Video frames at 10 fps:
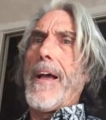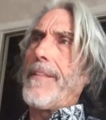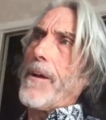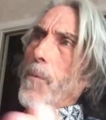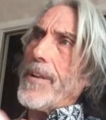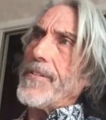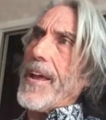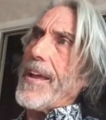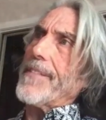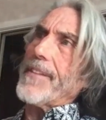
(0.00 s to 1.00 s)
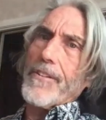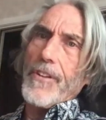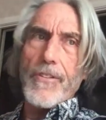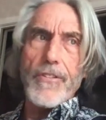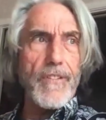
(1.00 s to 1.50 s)
And then one day they're
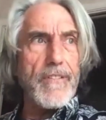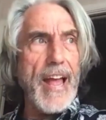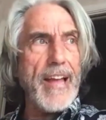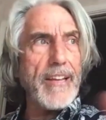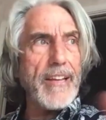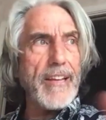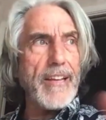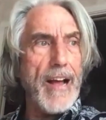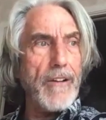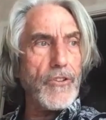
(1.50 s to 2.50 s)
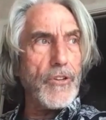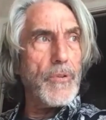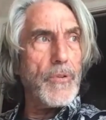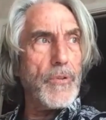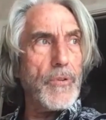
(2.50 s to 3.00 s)
just hanging around
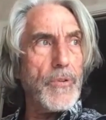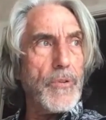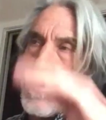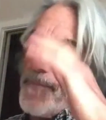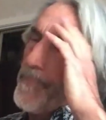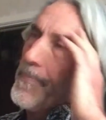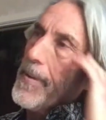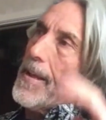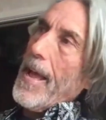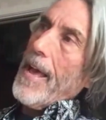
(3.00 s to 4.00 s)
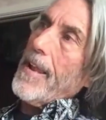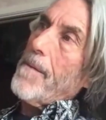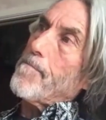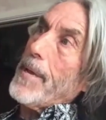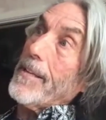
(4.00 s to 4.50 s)
chewing cud, and
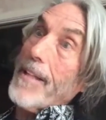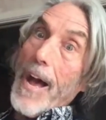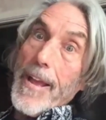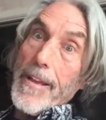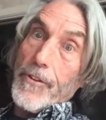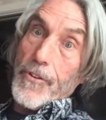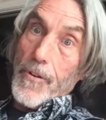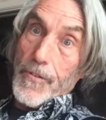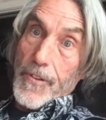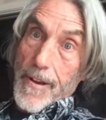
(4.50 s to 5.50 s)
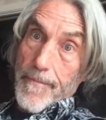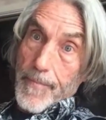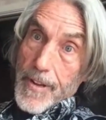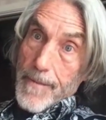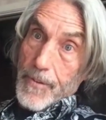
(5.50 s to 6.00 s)
a big lion shows
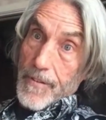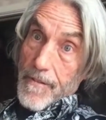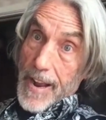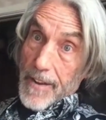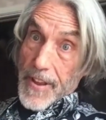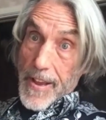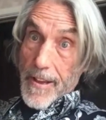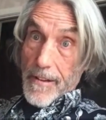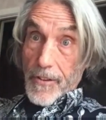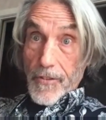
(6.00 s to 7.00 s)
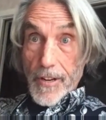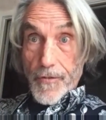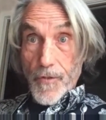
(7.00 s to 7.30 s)
up, comes around the hill, starts